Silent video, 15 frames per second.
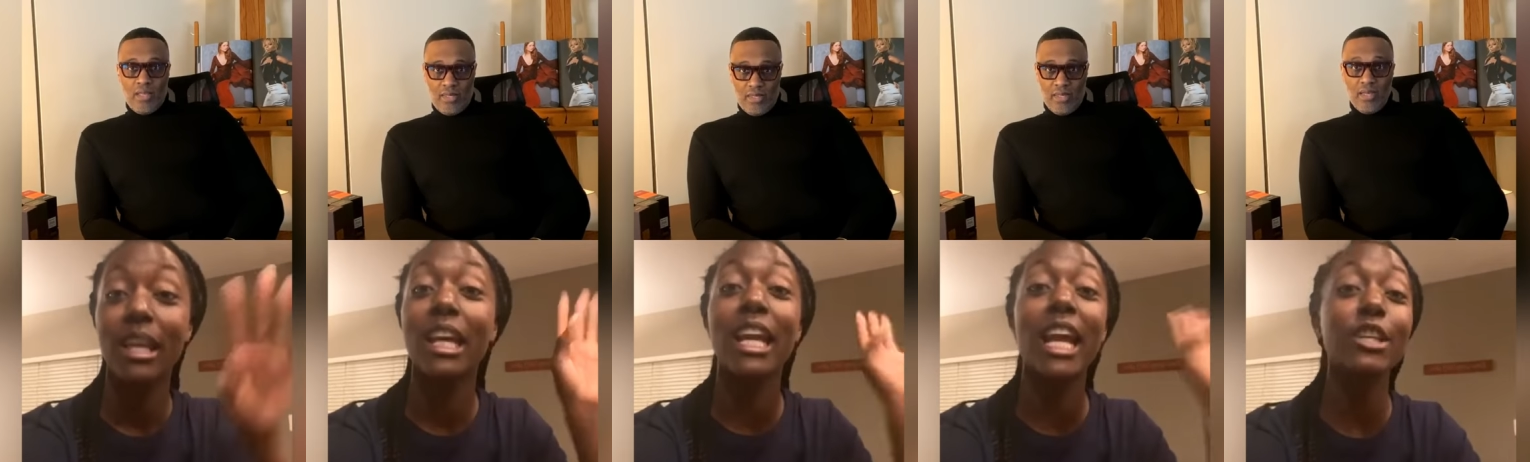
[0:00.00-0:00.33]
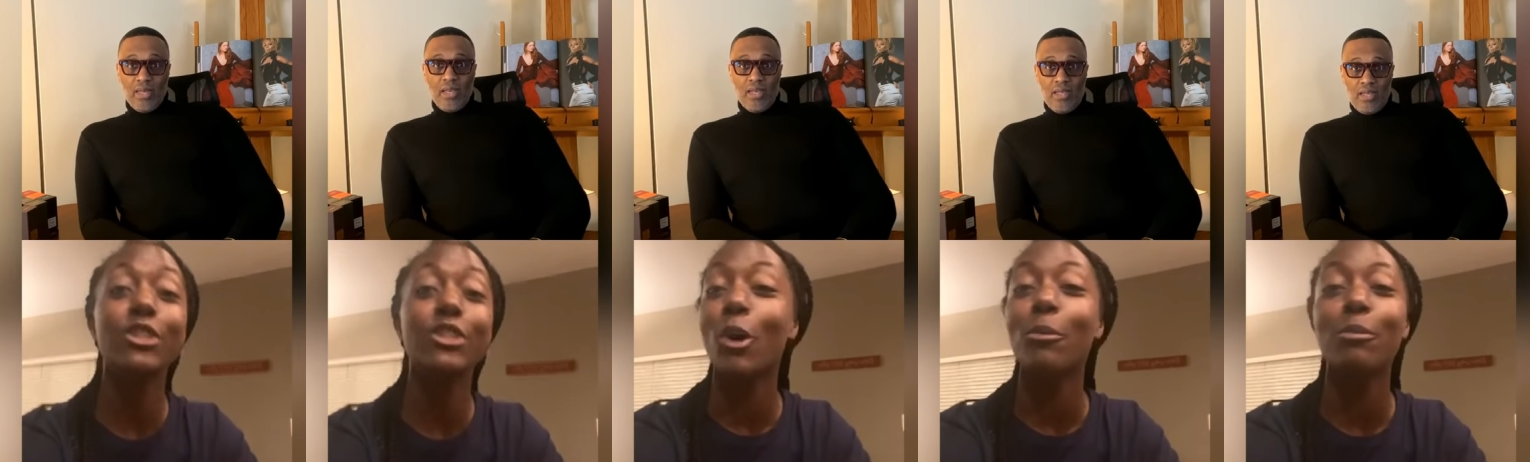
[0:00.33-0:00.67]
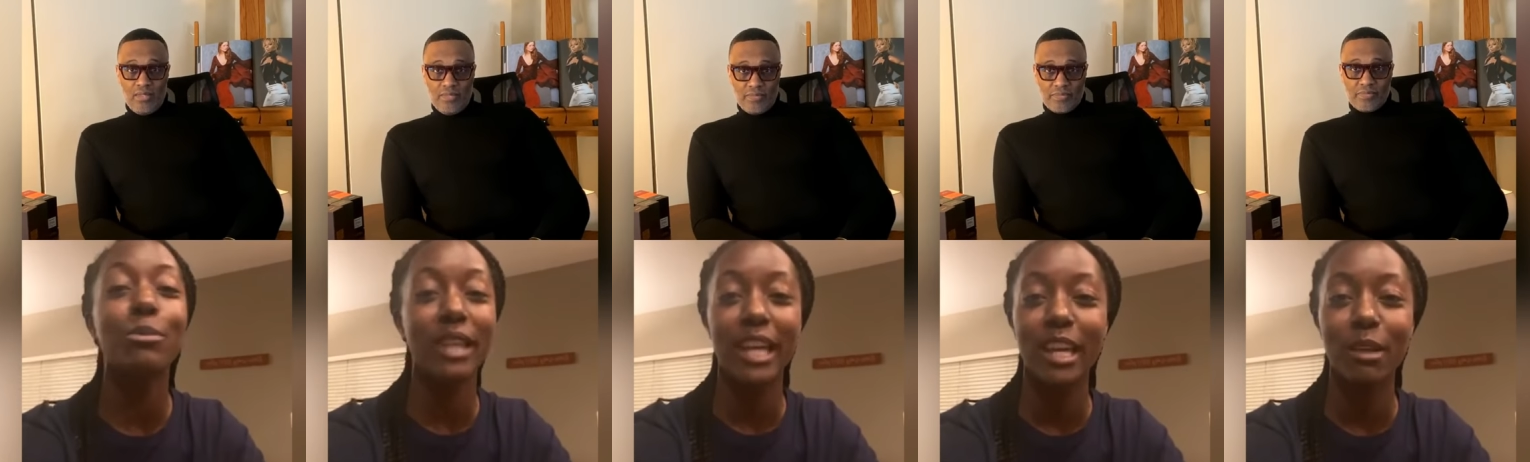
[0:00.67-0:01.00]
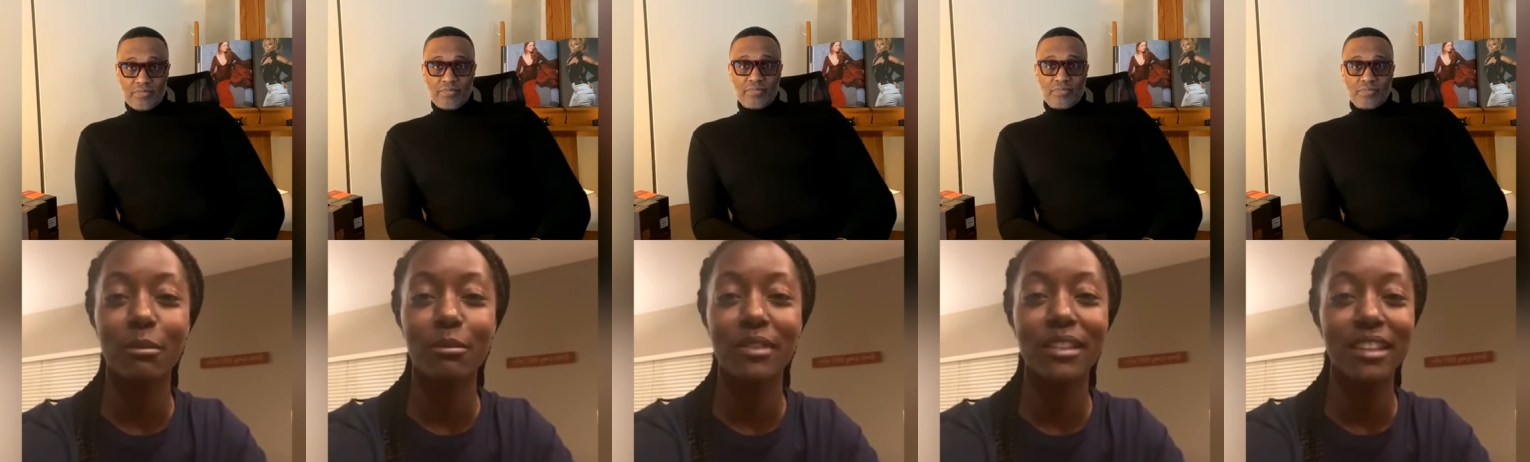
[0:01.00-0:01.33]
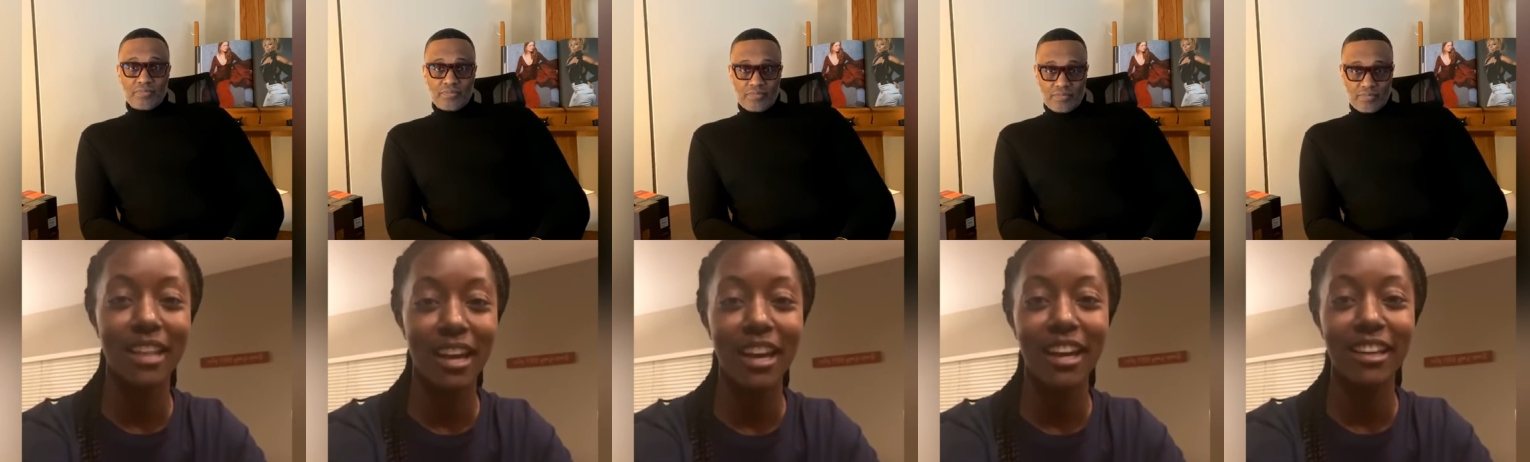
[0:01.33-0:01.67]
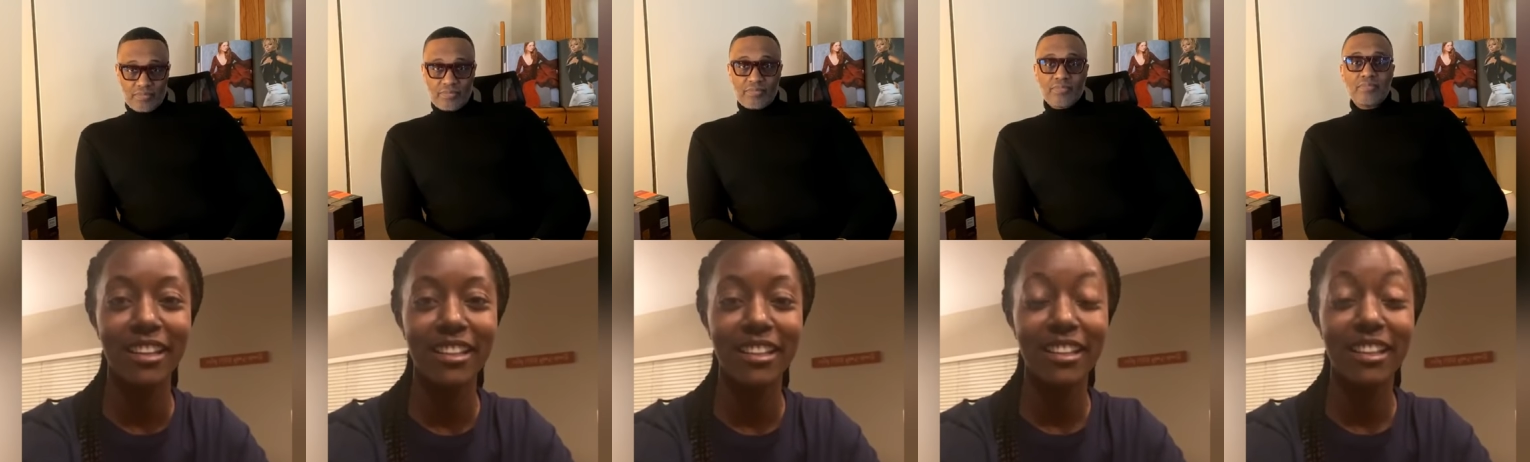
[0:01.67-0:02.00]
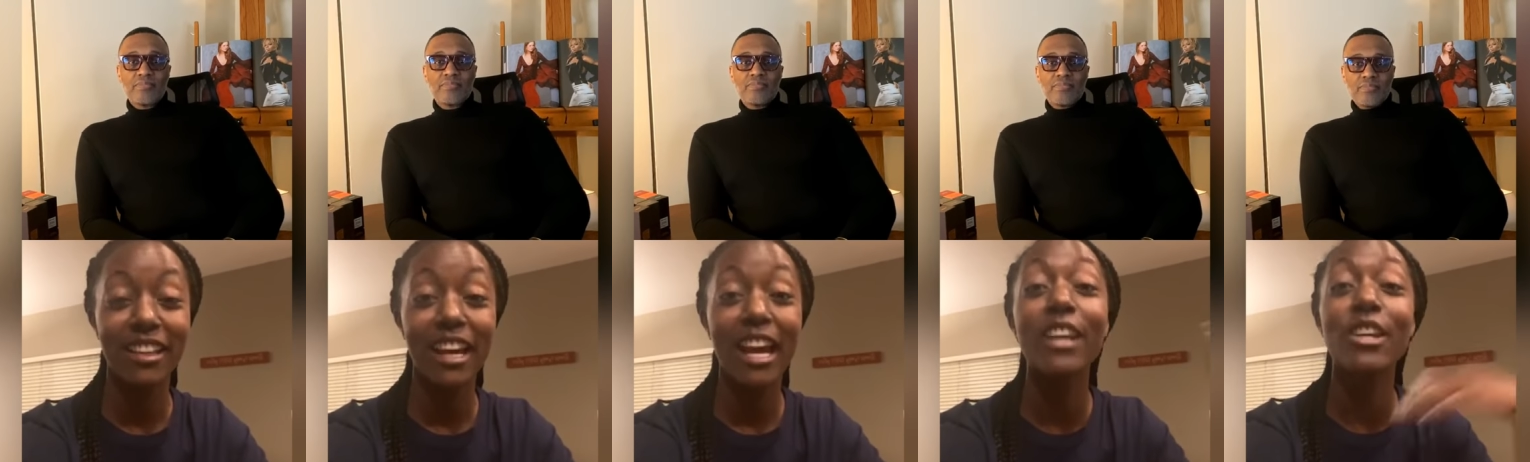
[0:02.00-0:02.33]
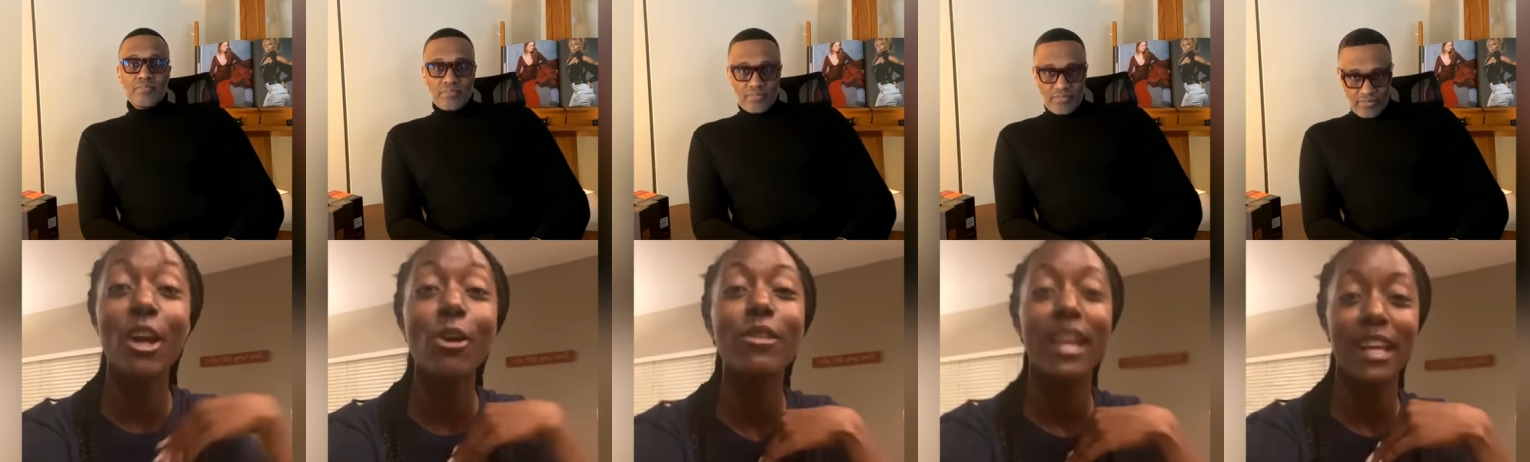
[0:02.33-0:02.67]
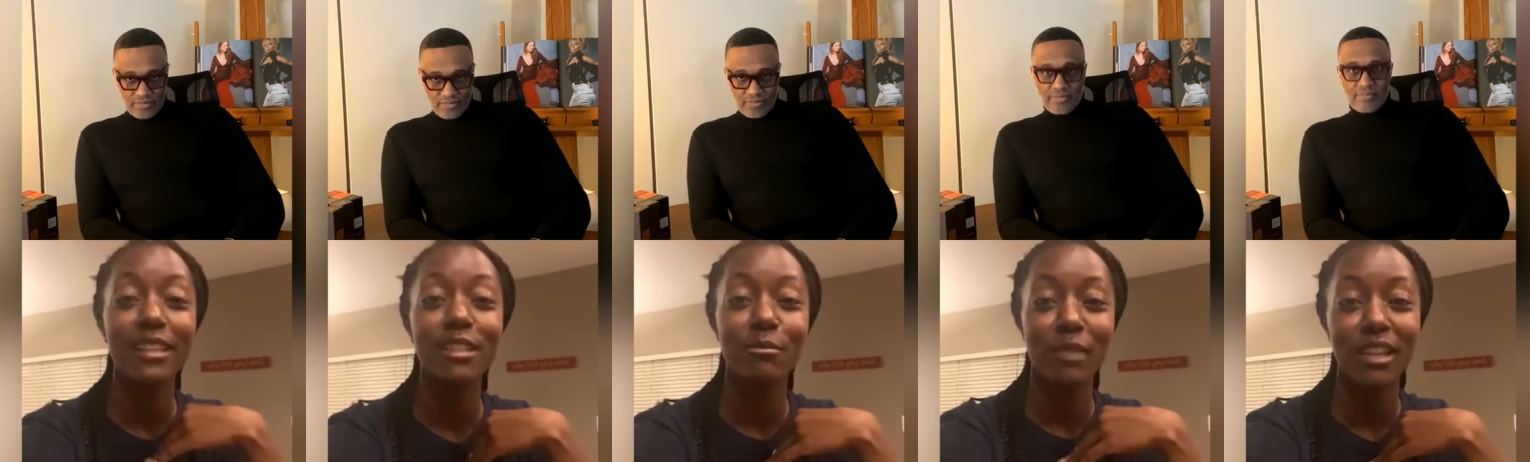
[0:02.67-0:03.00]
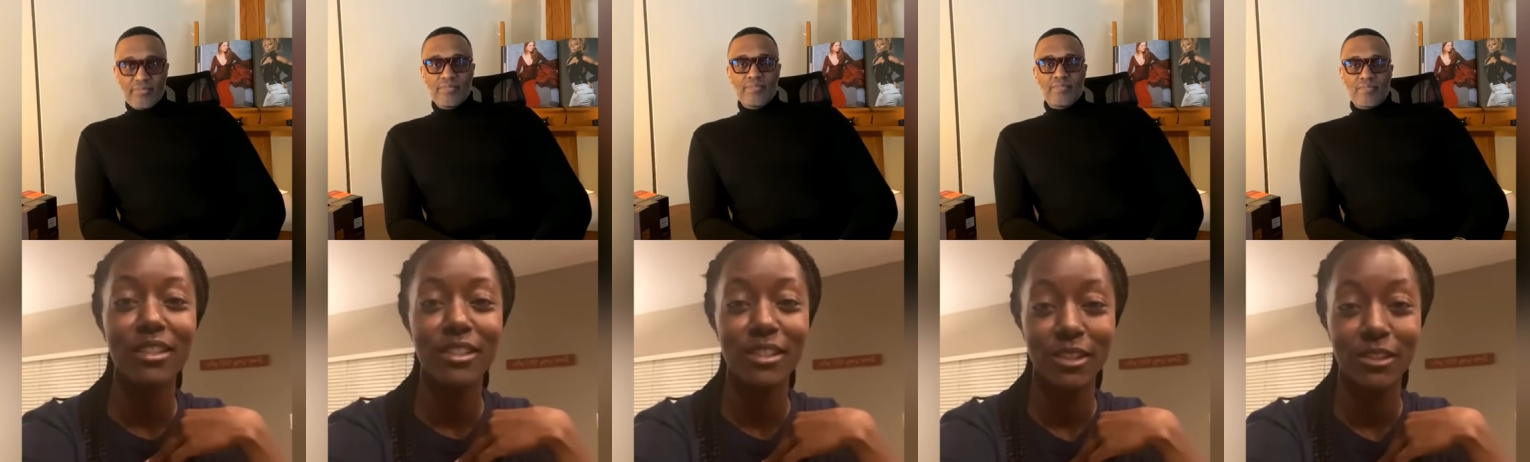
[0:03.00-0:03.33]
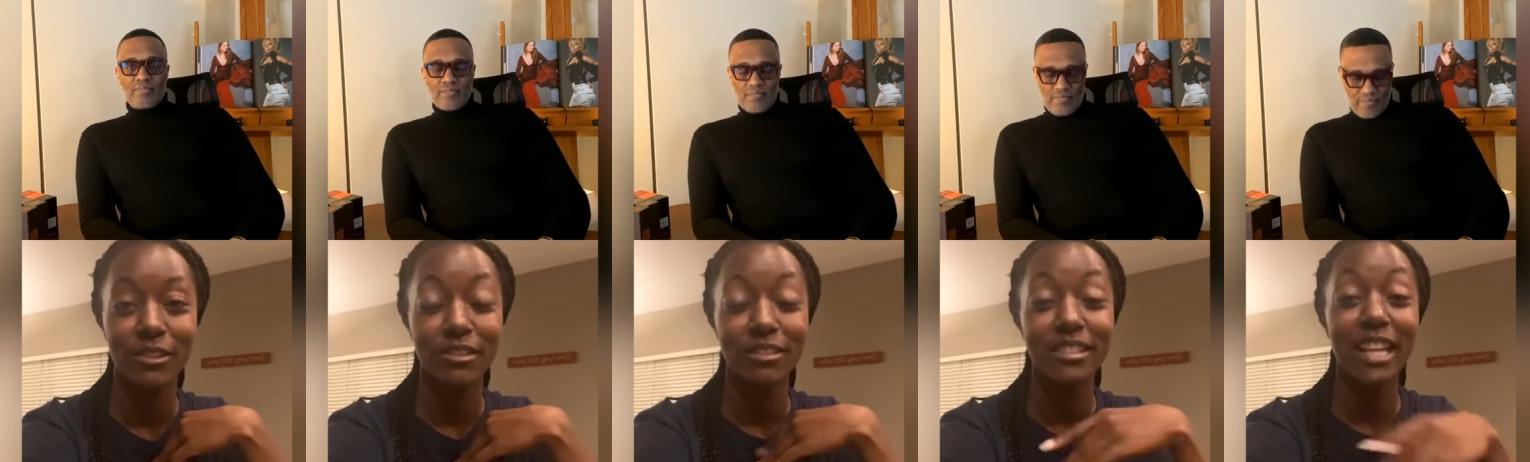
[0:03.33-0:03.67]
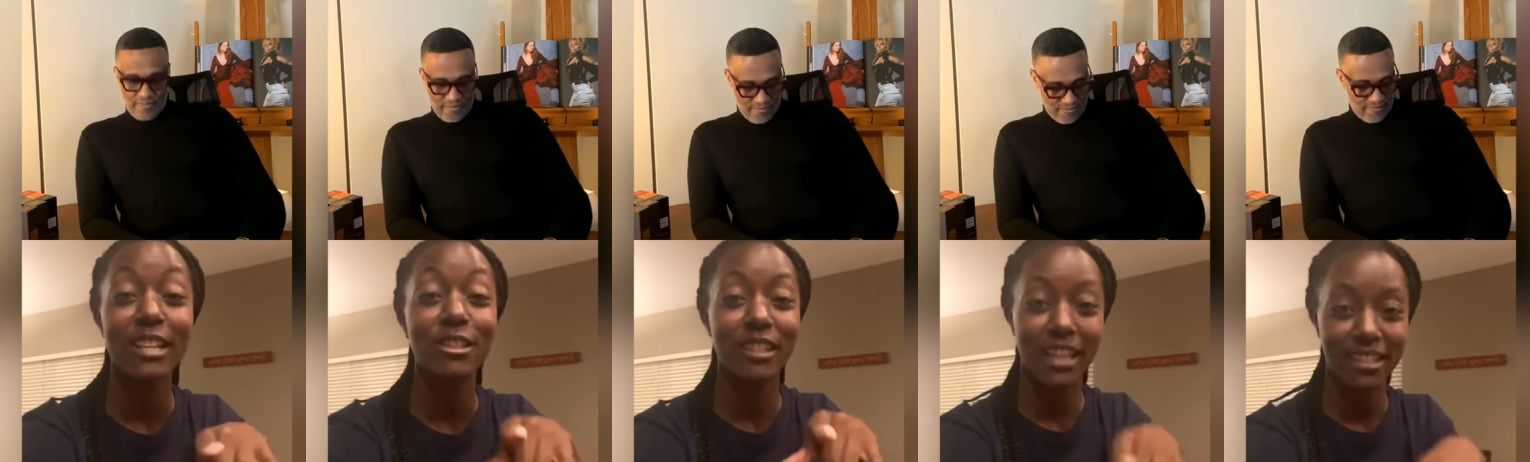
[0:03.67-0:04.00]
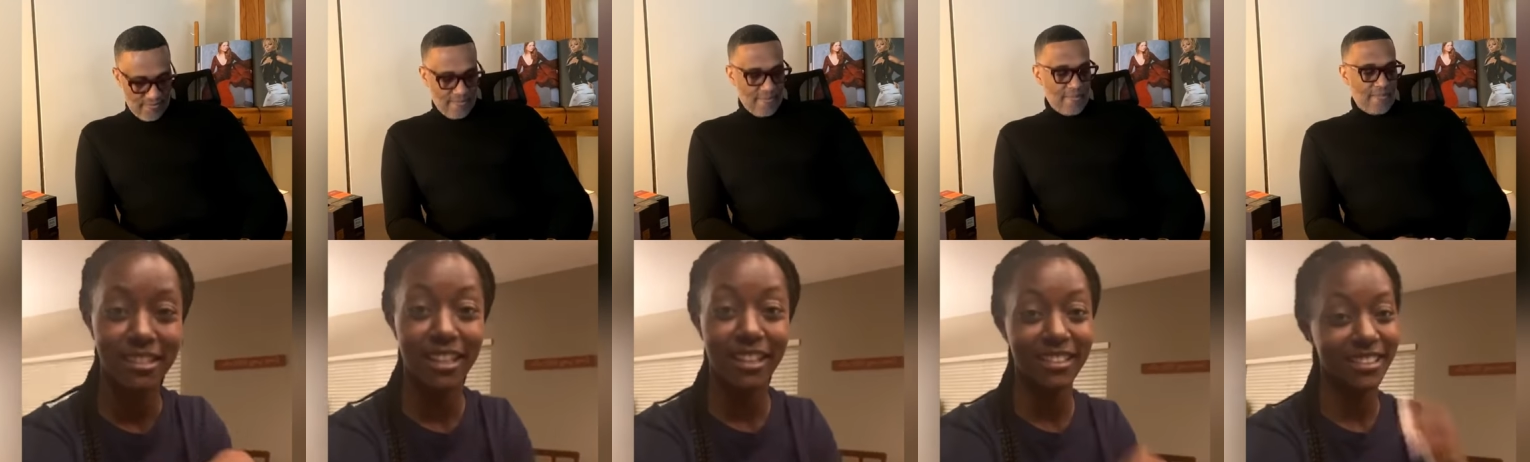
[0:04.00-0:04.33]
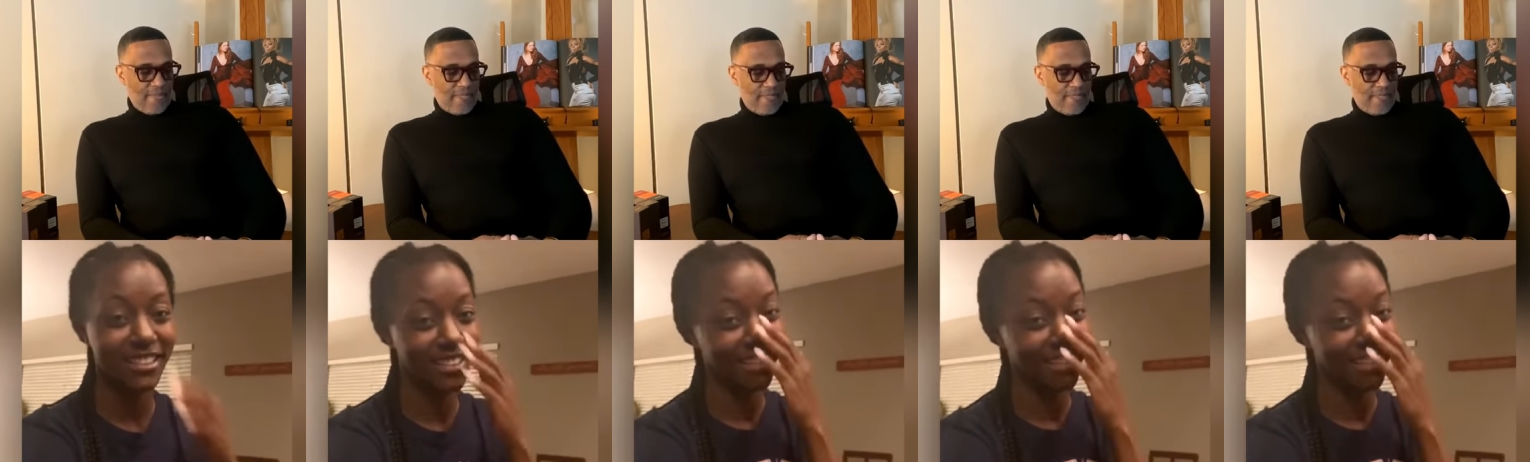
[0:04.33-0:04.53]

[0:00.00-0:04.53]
Speaker 1: and I mm-hmm. don't blame the guy. I know that it's me too. That's what I said.